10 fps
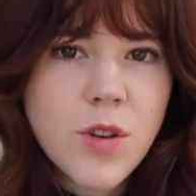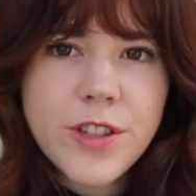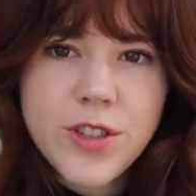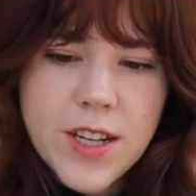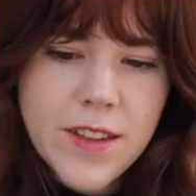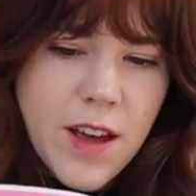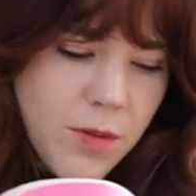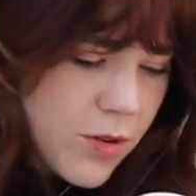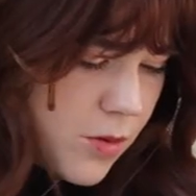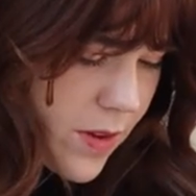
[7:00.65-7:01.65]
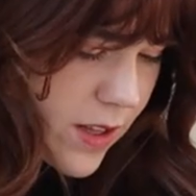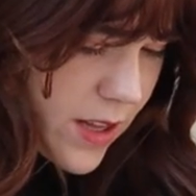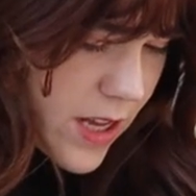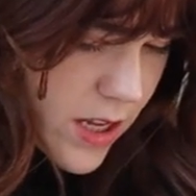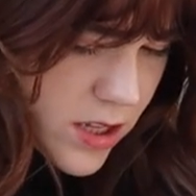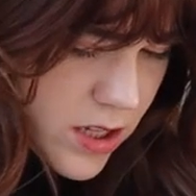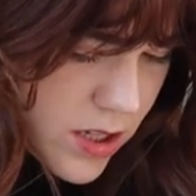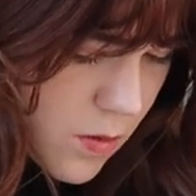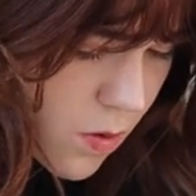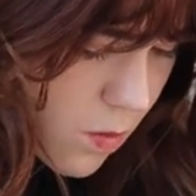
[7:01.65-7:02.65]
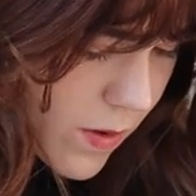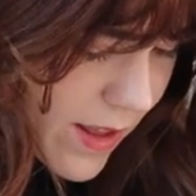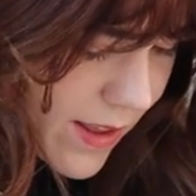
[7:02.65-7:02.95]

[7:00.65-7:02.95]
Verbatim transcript: going to check that real quickly and see what we